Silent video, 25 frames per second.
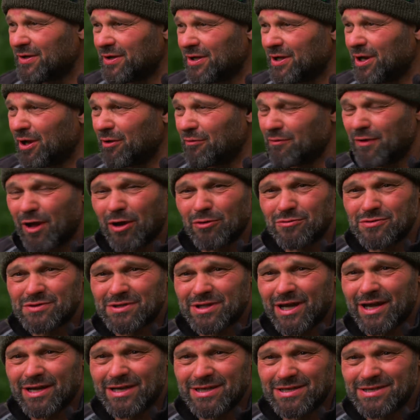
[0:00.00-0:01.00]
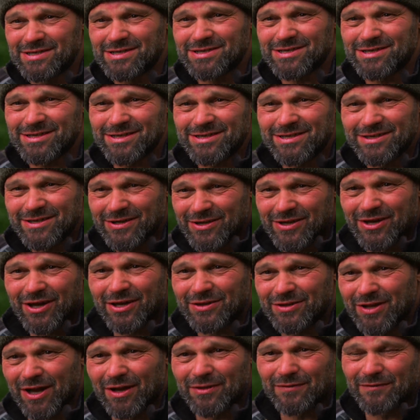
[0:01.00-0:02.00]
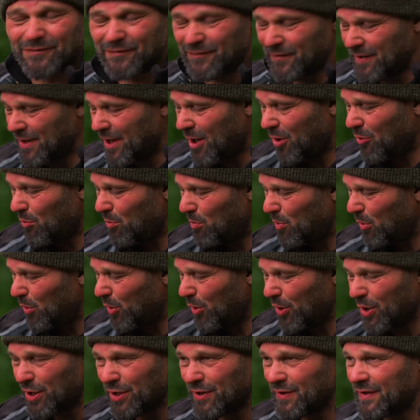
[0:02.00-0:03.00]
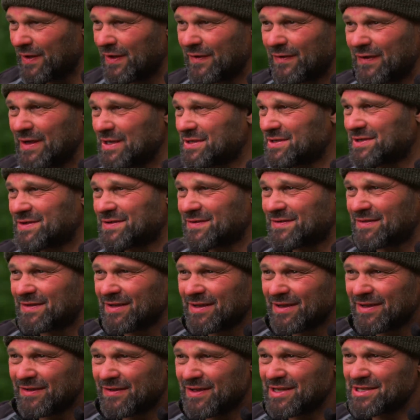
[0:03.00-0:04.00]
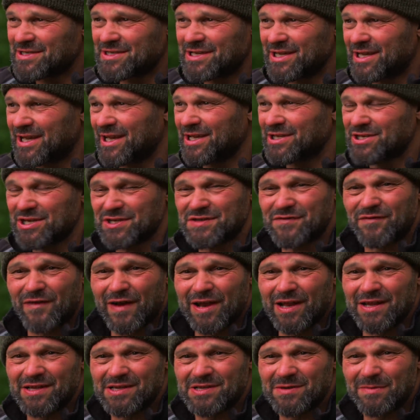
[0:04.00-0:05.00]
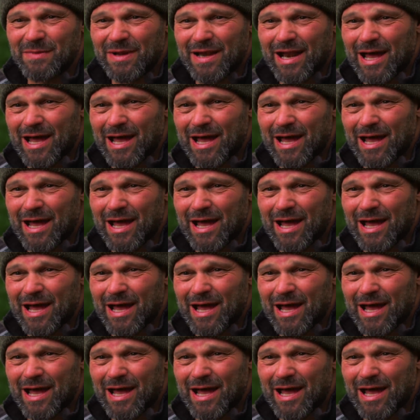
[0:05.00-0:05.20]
you know, those days are done for the old boy. And this ticket just fell into my